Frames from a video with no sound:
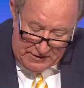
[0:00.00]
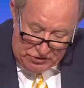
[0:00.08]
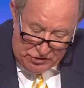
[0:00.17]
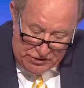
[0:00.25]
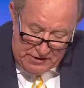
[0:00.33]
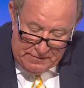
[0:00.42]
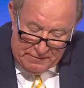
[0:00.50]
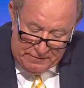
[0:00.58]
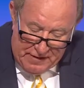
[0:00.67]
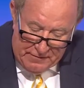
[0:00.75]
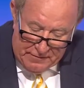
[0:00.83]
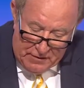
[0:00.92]
is she in
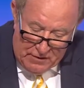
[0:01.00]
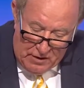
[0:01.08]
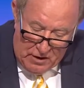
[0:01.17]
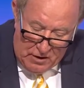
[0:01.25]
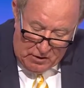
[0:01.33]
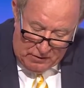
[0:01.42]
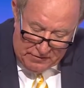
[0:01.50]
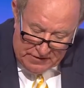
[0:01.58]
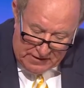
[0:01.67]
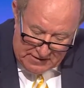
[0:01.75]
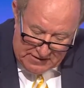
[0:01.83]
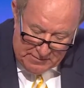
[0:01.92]
favour of a
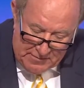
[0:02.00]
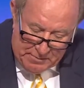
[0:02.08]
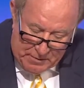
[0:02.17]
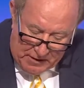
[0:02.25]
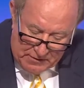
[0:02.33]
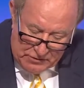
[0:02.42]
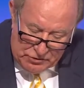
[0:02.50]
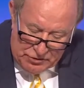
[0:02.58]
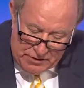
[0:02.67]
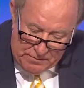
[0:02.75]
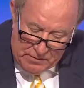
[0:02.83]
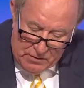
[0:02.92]
customs
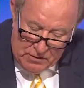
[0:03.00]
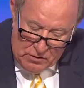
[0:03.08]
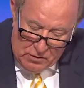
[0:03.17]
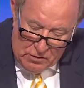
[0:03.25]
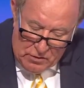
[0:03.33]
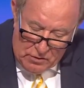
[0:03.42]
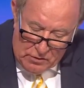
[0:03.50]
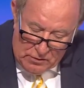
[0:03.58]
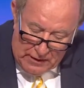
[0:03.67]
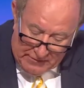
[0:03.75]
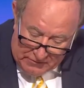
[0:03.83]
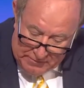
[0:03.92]
partnership,
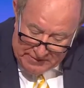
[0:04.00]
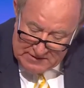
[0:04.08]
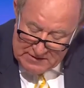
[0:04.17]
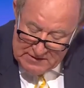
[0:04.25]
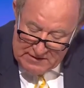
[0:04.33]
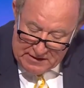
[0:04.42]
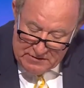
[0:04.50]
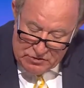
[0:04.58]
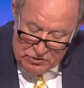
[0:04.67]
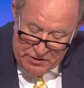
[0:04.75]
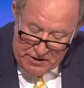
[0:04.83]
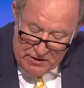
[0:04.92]
like the Business
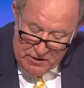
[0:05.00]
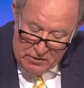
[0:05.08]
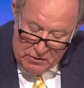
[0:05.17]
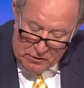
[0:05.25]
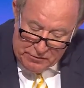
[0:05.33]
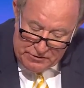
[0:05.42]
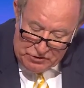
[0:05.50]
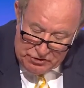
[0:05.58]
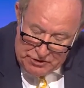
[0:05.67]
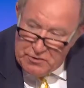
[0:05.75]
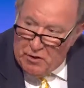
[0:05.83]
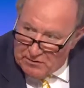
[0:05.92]
Secretary, or is
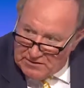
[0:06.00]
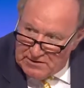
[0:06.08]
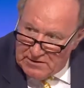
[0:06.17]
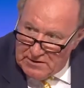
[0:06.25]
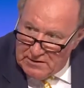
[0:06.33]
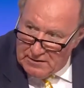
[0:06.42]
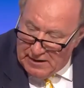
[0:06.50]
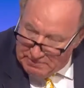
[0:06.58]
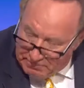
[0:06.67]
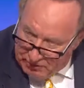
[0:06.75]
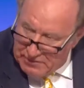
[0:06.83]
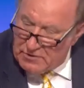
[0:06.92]
she not?
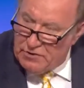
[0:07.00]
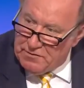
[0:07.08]
Like Boris